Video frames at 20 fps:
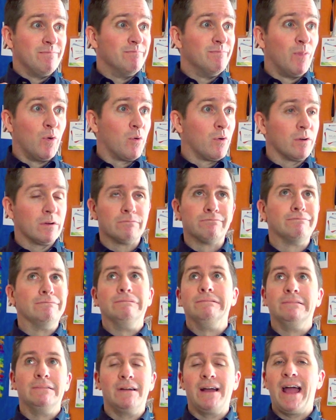more
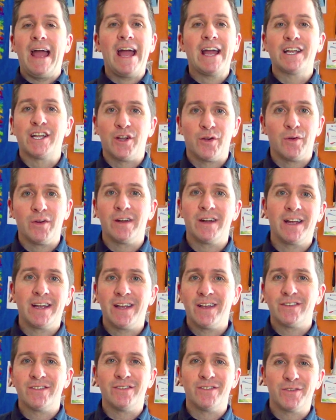accurate, I
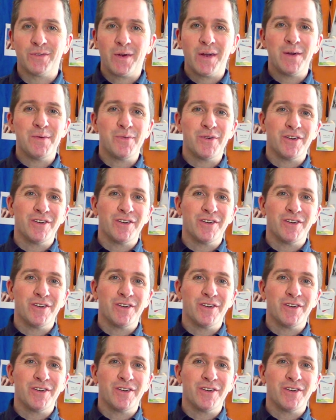guess is the right